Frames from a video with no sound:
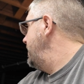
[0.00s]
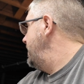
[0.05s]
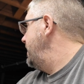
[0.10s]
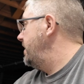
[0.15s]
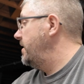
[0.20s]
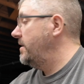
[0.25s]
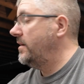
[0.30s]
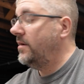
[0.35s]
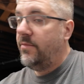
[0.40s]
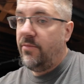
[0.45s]

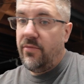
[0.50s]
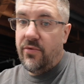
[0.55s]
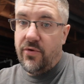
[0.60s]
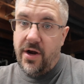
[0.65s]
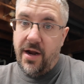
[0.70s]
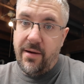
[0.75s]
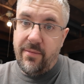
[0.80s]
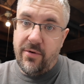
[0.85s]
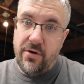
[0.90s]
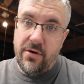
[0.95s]
in
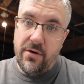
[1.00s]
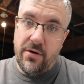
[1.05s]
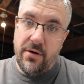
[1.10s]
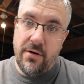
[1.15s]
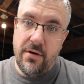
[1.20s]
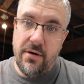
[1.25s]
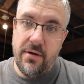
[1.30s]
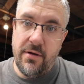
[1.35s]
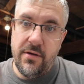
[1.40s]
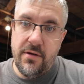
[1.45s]
primer.
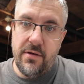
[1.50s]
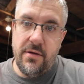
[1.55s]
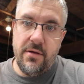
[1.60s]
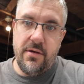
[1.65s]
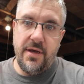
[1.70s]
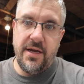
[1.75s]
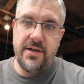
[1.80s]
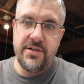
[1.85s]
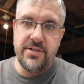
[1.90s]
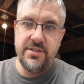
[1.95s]

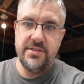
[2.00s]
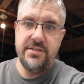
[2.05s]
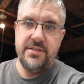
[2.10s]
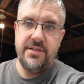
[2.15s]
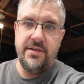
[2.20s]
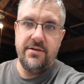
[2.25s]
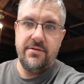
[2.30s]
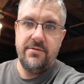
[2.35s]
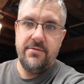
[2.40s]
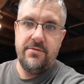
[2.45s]
Actually,
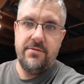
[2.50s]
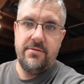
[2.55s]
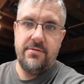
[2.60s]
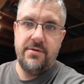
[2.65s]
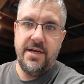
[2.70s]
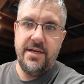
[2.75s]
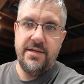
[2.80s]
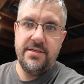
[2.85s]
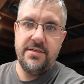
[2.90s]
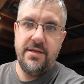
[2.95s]
see it
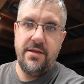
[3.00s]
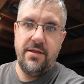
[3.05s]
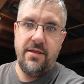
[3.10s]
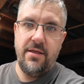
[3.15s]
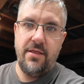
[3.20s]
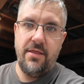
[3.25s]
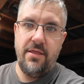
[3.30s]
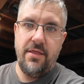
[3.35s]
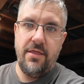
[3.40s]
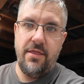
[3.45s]
right
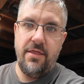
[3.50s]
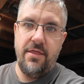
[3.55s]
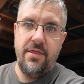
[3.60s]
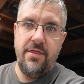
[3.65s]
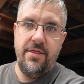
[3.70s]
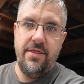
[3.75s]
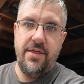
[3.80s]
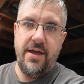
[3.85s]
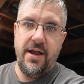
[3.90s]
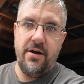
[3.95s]

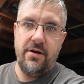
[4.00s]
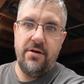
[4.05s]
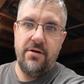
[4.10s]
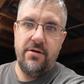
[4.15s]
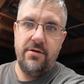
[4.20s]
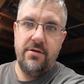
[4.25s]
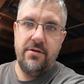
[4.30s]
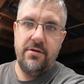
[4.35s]
there.